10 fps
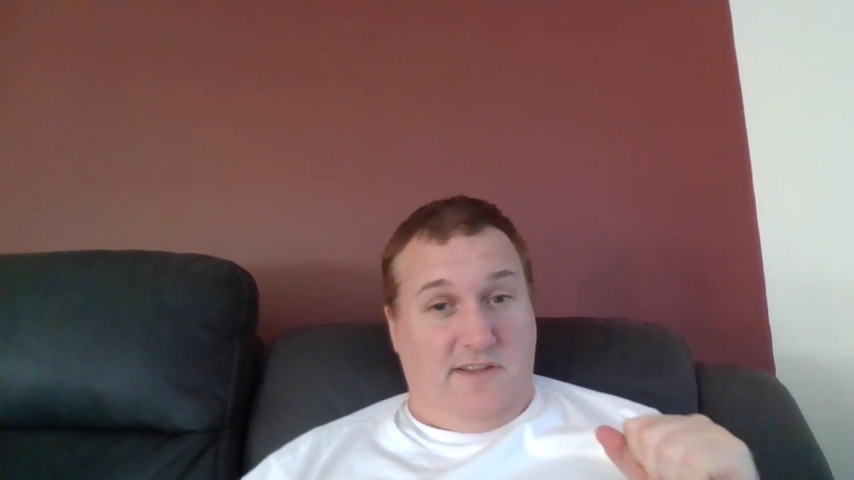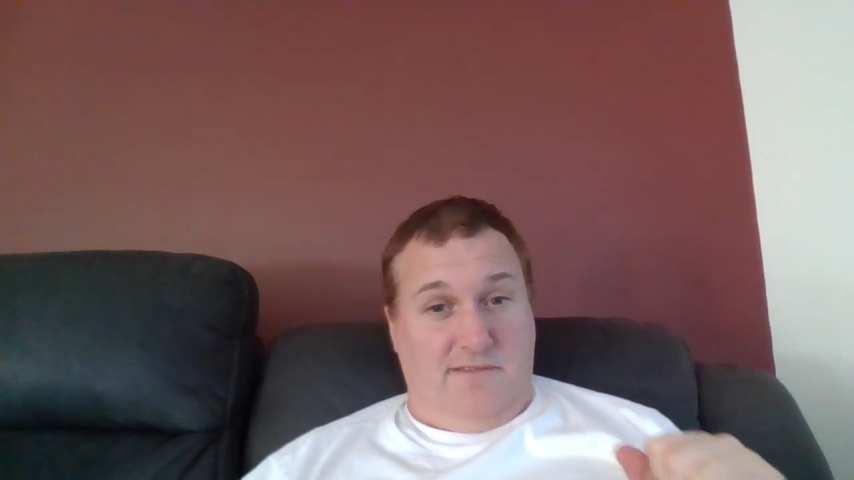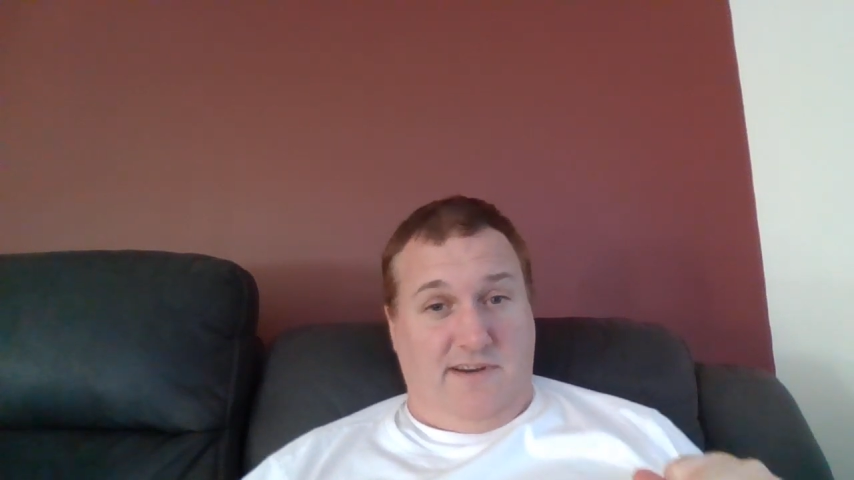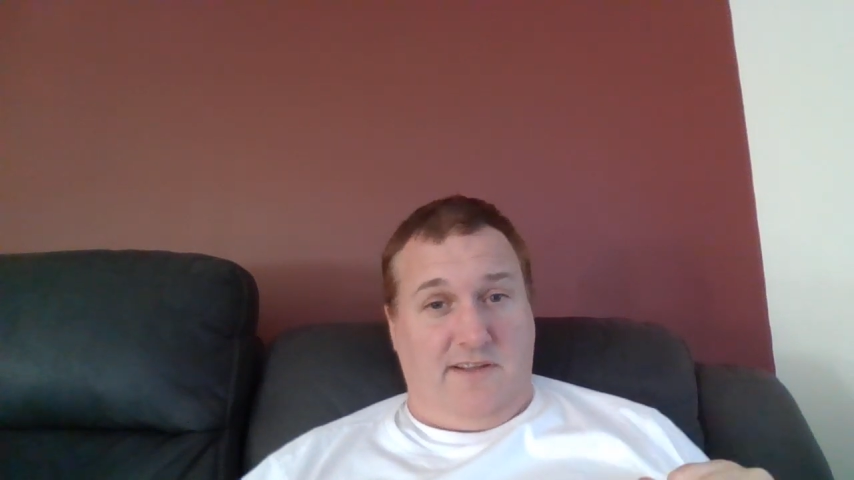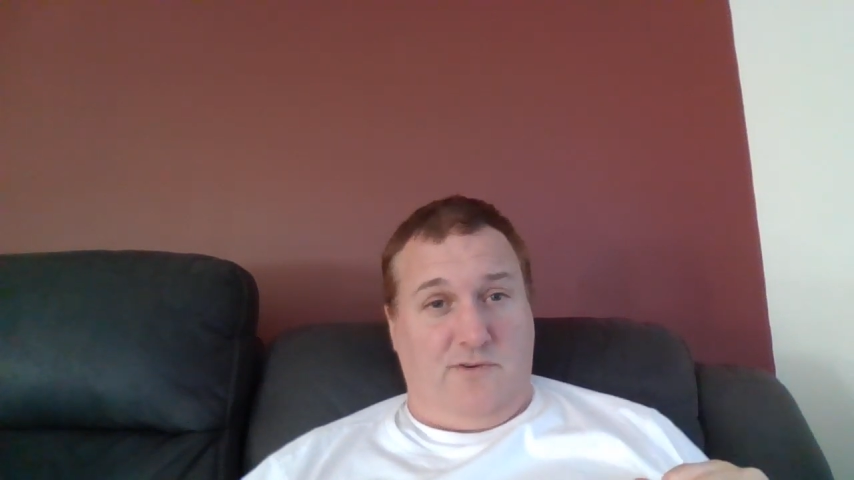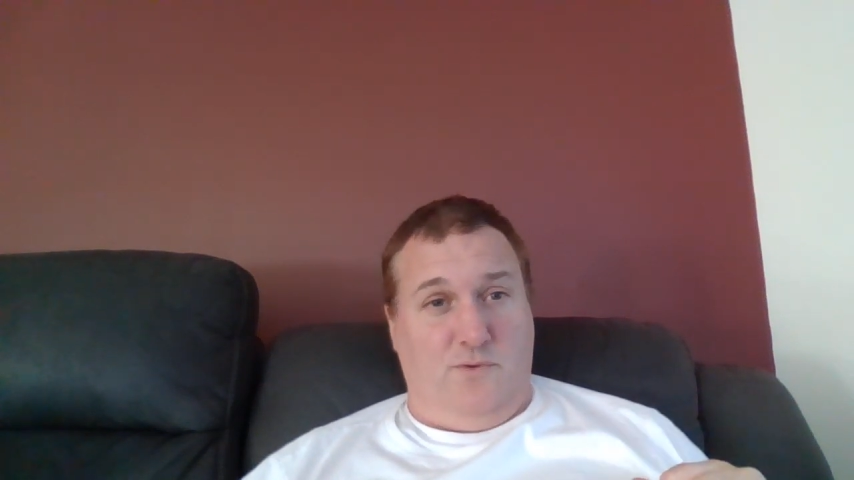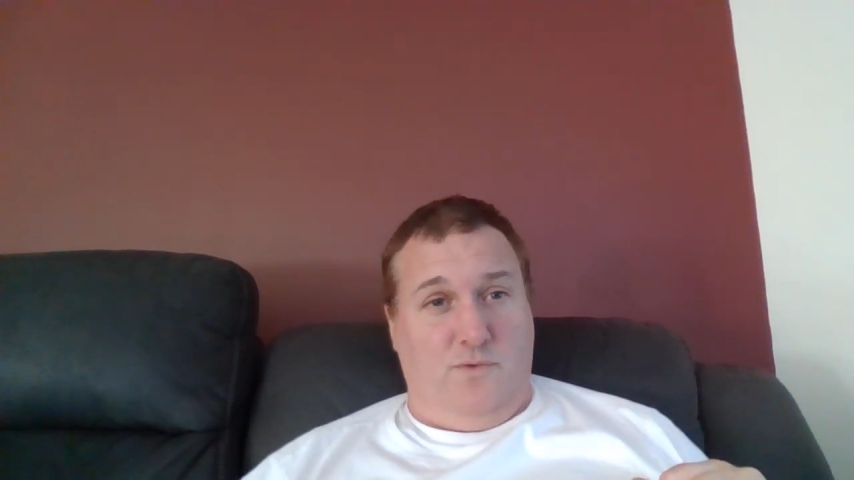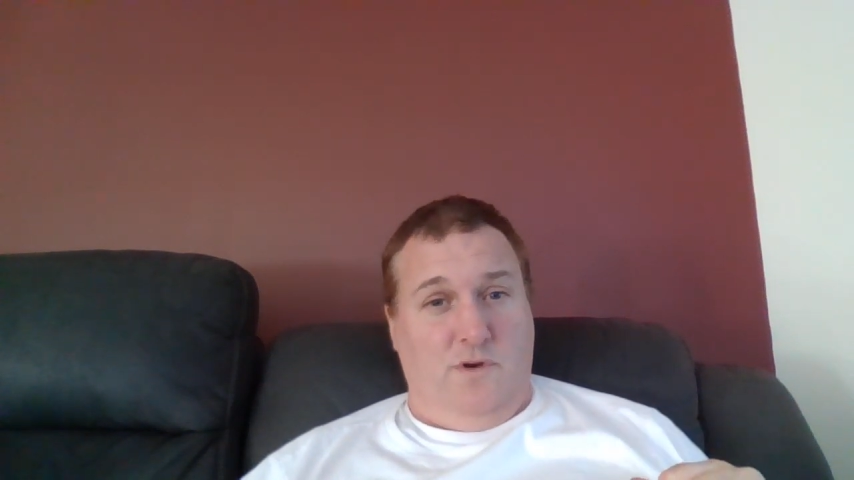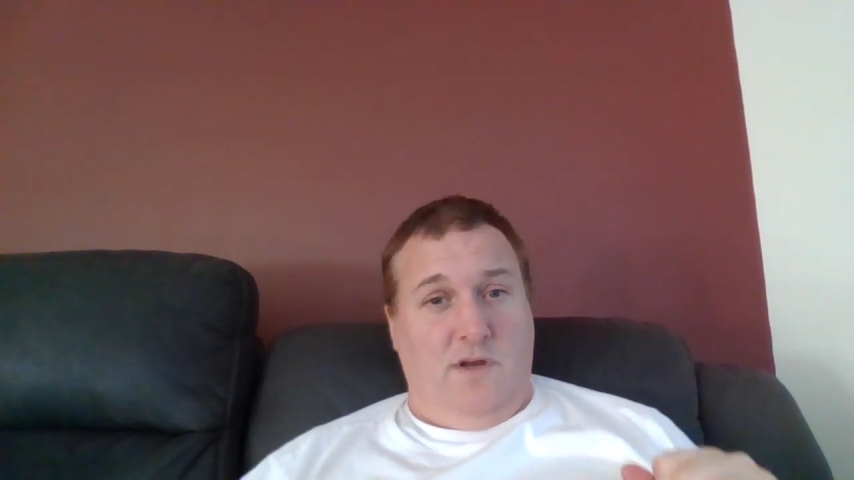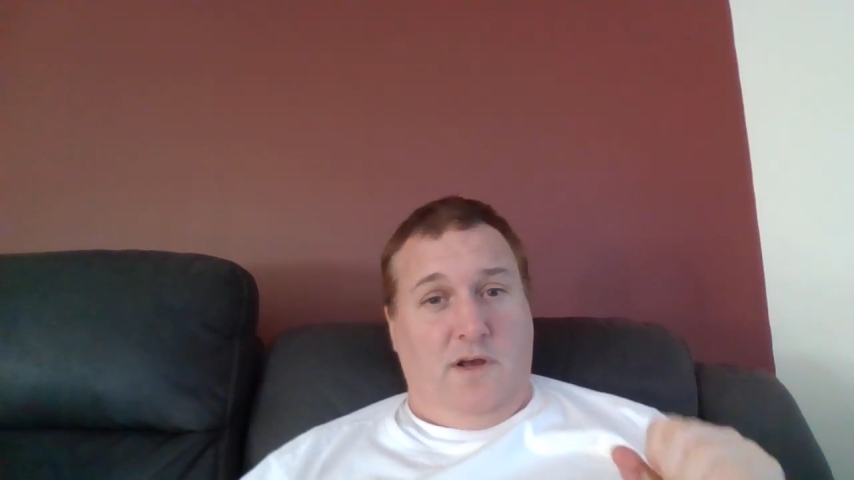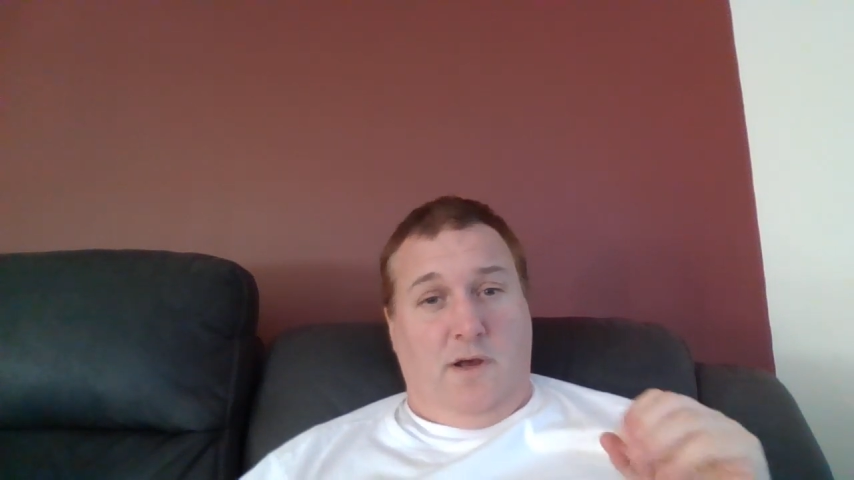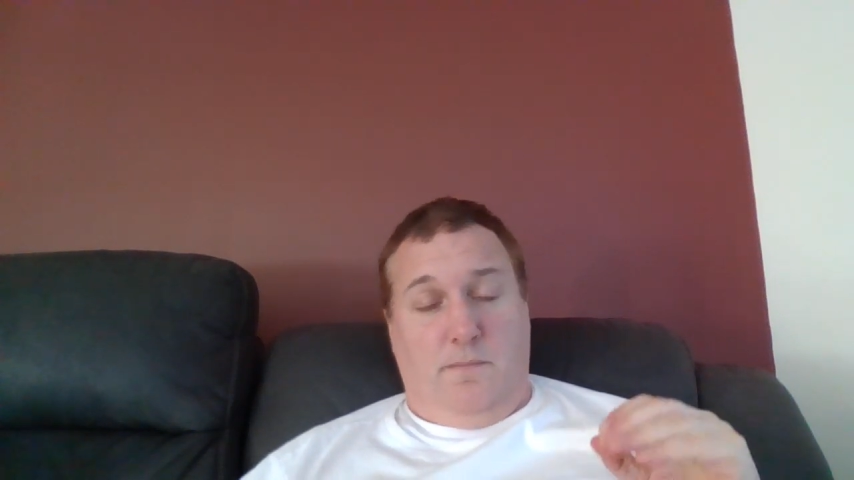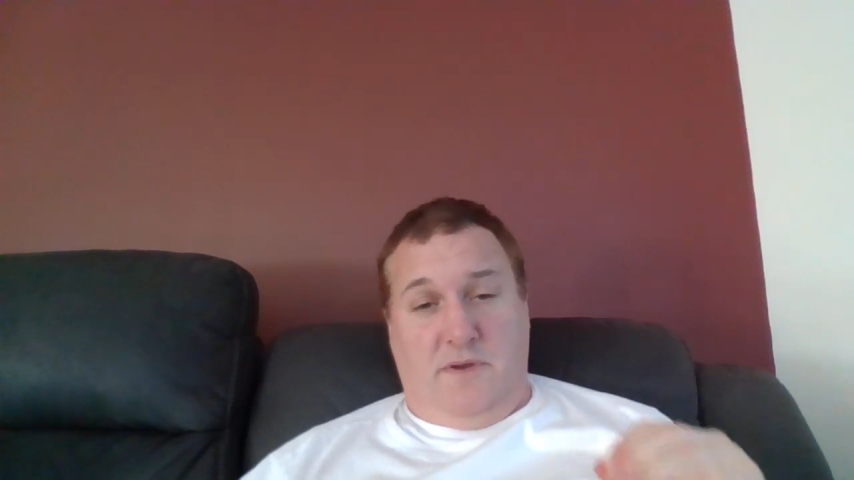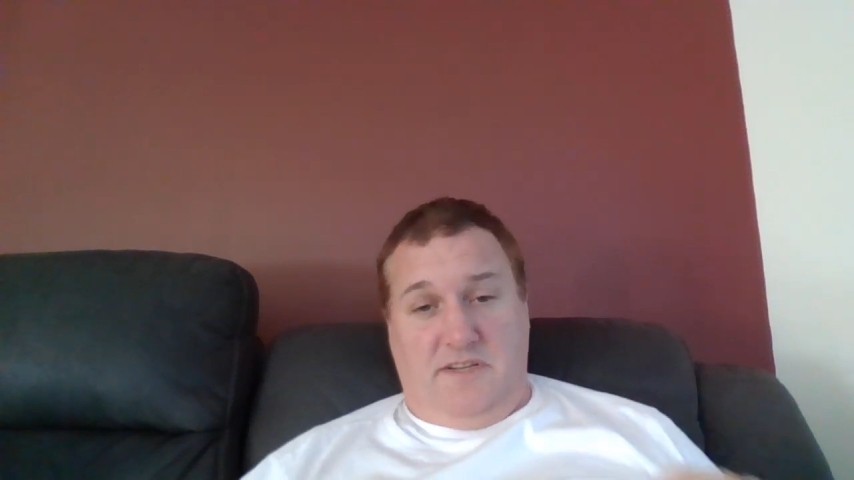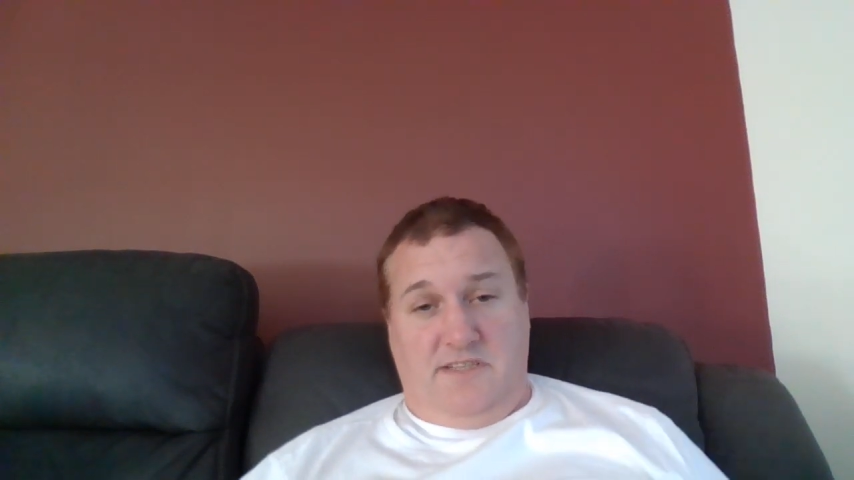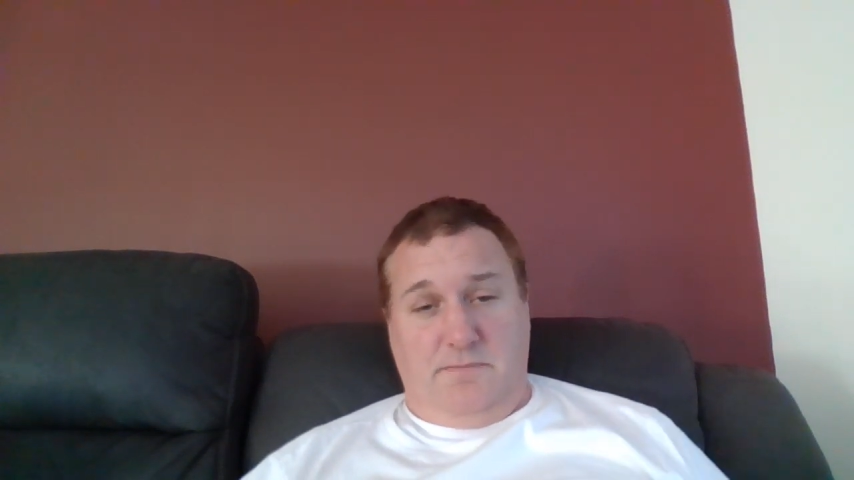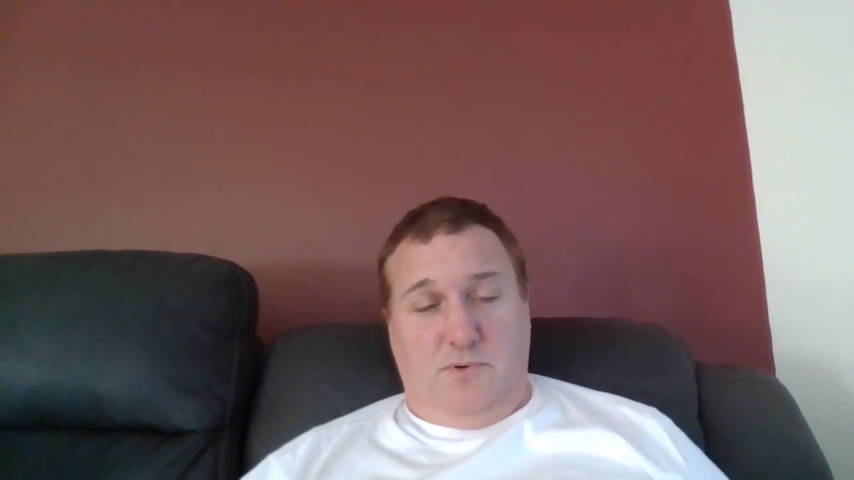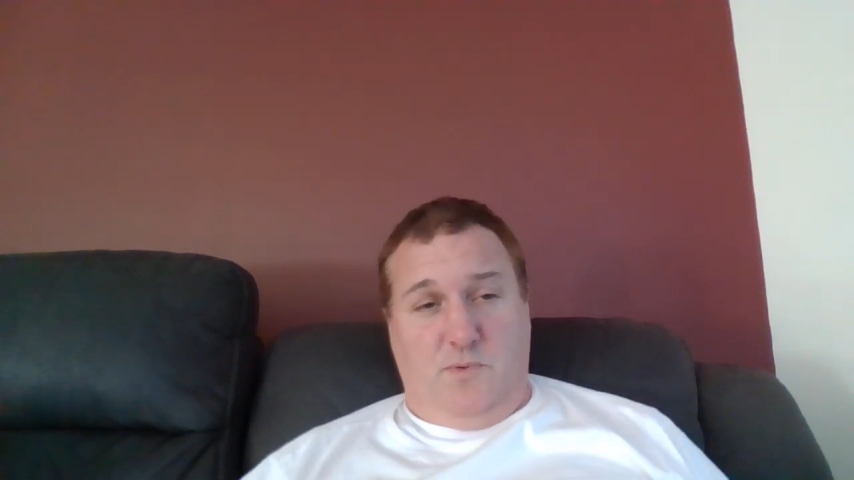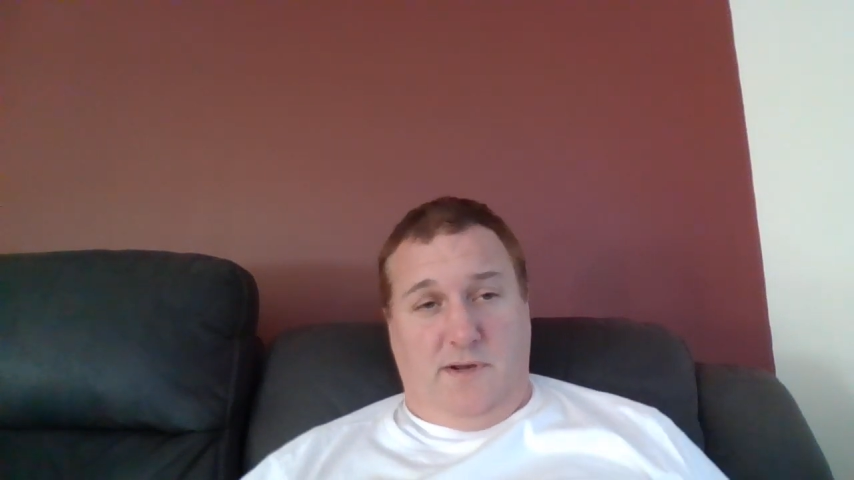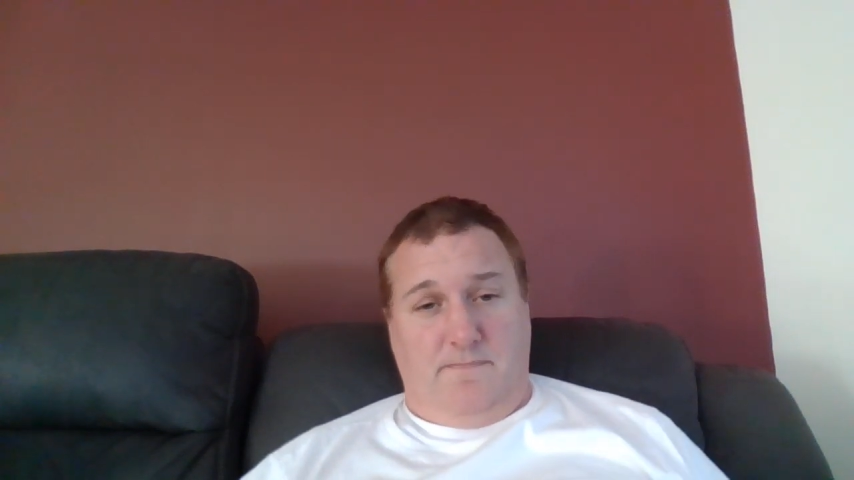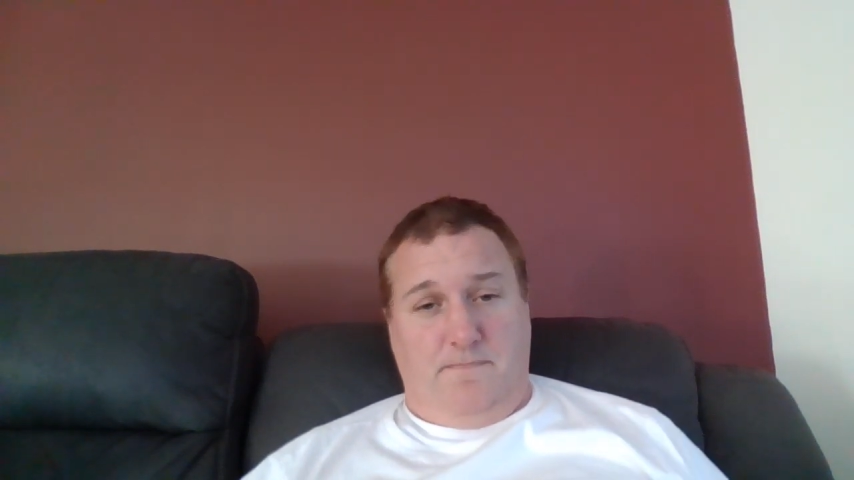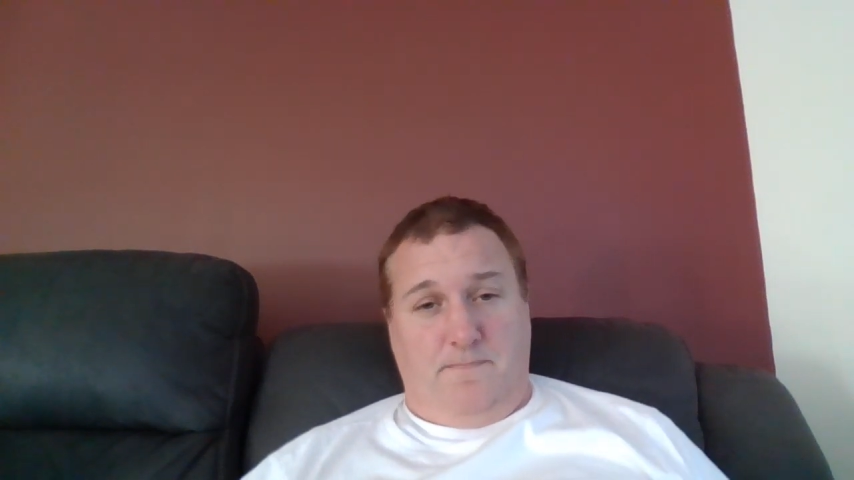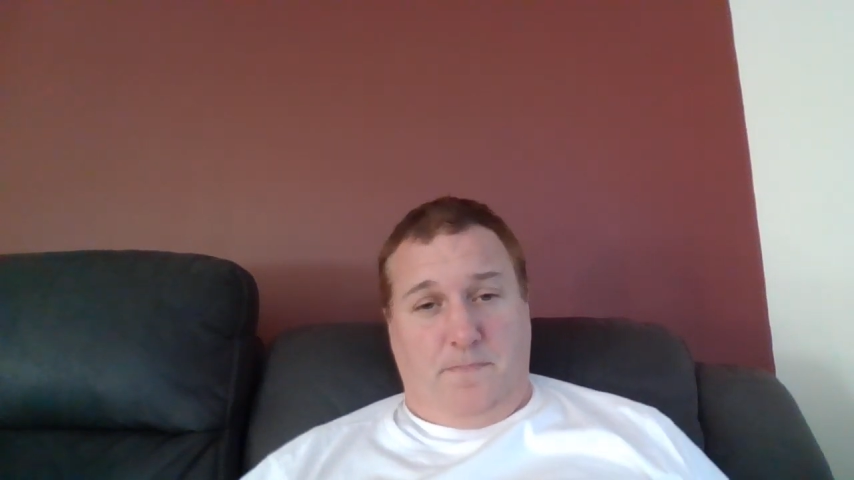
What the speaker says: theoretical, but a simple one.